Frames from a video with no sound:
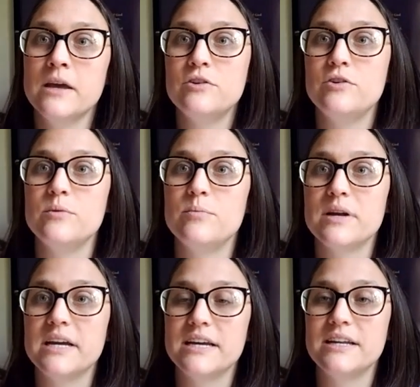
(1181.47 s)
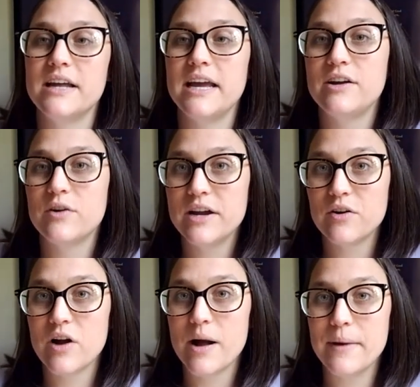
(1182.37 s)
to bring in a
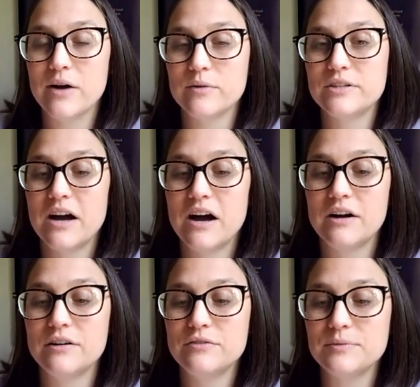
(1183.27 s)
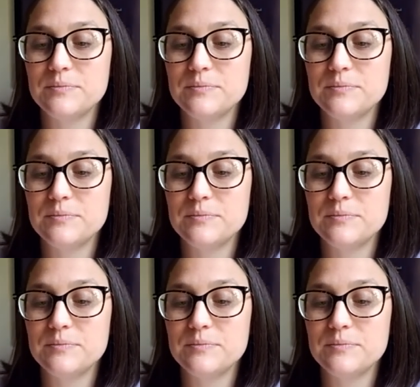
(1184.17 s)
greater amount of